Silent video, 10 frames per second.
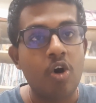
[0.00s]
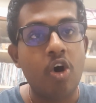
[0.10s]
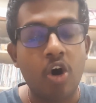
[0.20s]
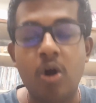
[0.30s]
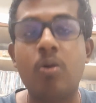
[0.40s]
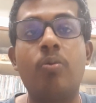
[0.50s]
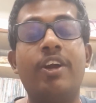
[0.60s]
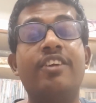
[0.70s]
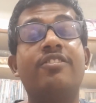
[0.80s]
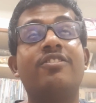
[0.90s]

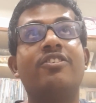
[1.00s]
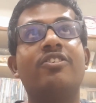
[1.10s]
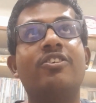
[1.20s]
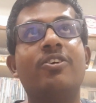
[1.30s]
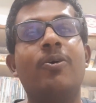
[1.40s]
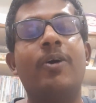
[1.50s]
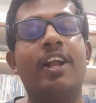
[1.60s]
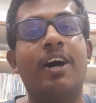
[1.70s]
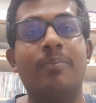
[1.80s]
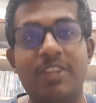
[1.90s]
always, wait,
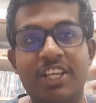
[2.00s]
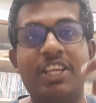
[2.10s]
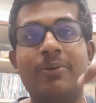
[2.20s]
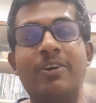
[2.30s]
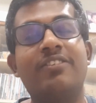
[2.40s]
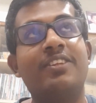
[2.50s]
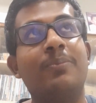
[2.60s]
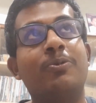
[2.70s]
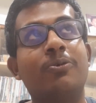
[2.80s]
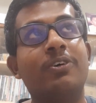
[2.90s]
I'm thinking what is
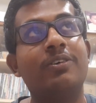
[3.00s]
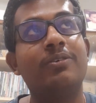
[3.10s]
step 2.